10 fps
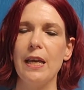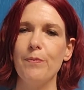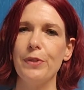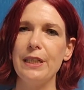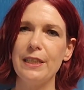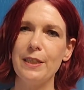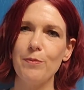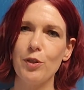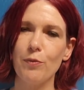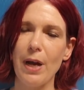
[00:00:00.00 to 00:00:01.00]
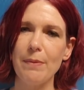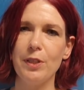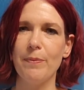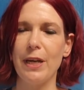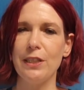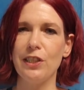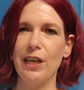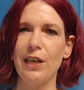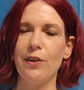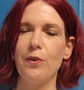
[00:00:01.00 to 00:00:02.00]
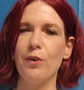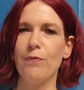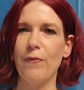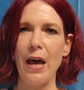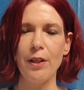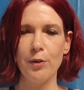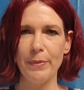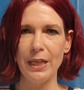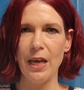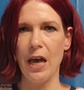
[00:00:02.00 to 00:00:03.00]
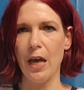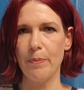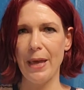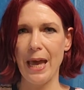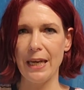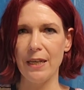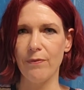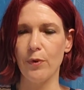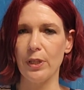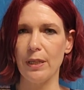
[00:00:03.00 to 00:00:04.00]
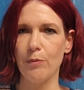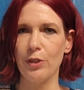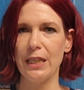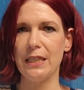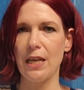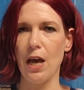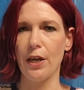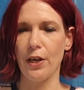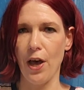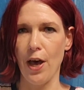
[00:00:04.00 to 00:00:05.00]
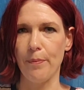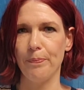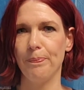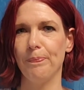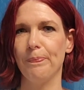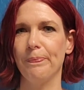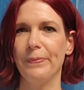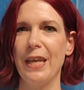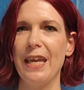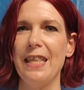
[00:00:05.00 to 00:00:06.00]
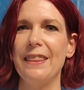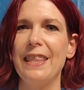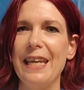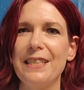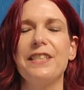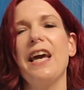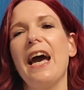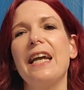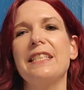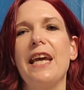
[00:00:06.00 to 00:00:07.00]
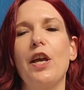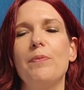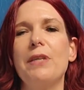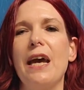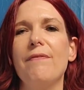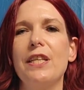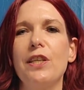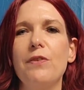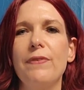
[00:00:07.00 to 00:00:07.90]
Please subscribe to my channel or follow me on pattyforliberty.com. Thanks, guys. I hope to have a new